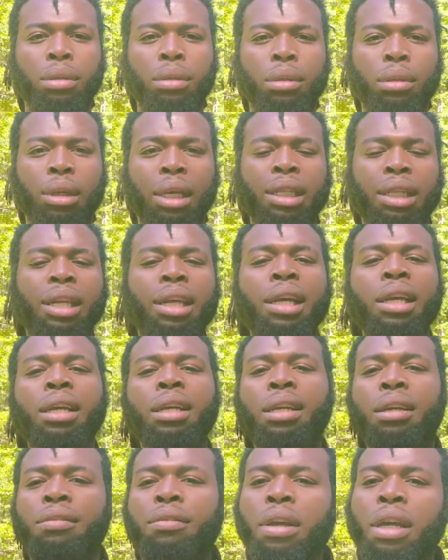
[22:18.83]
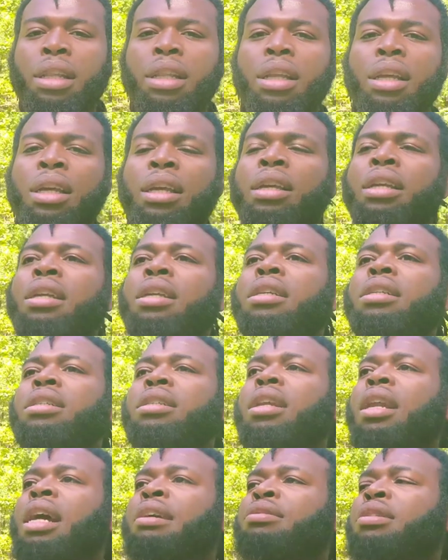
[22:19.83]
At the end of
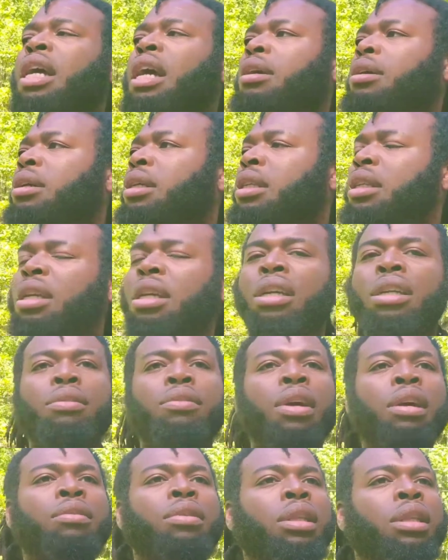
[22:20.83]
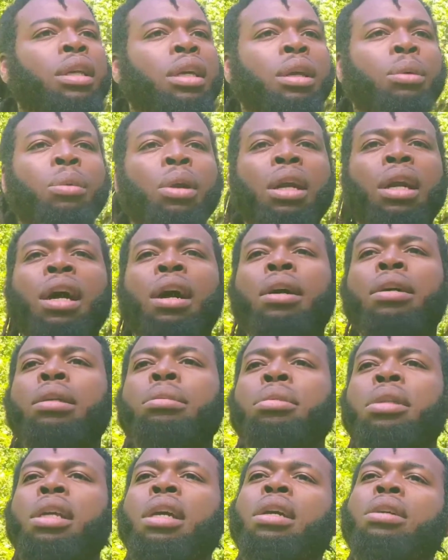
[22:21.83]
this life cycle, at the end of everything, when it all
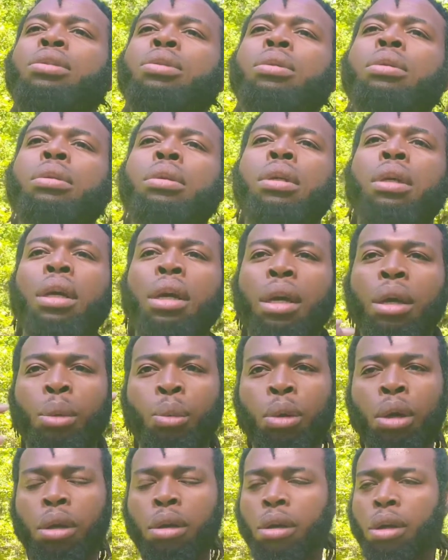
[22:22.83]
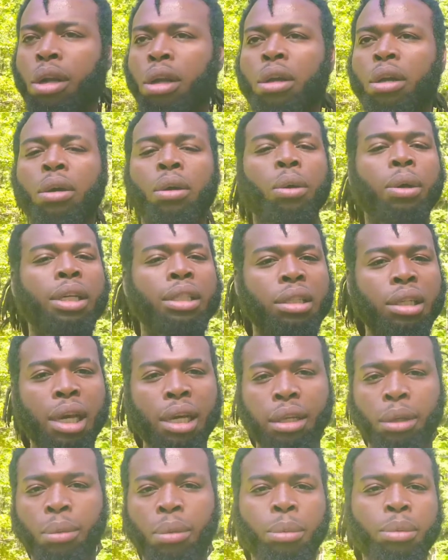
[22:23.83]
comes down to it, we're going to go
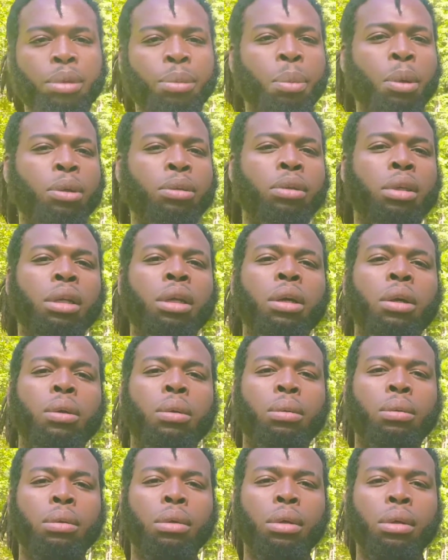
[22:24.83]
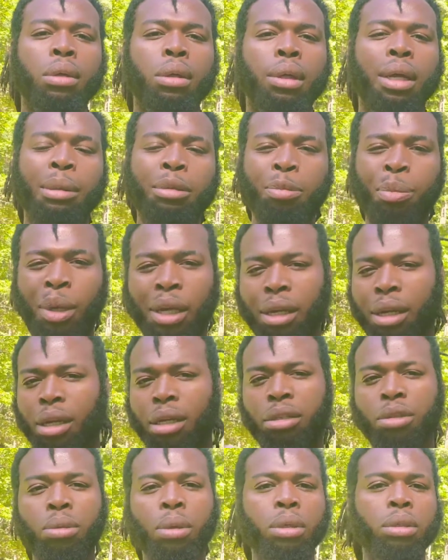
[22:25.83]
exactly where we're supposed to go. I'm speaking that
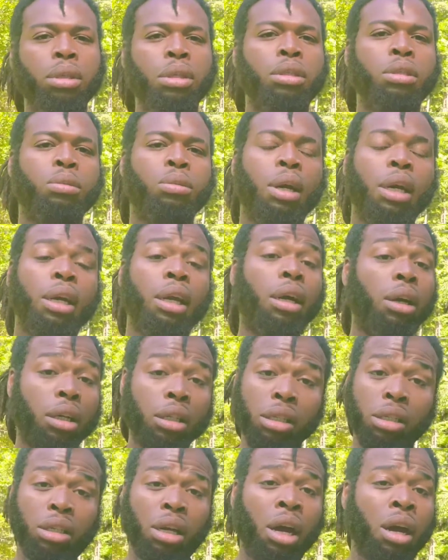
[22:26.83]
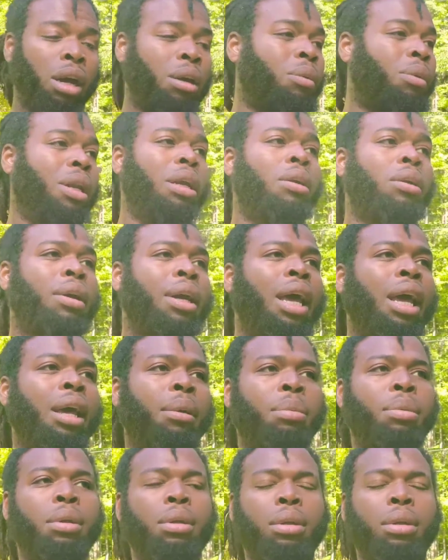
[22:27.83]
into existence right now because it's already going to happen.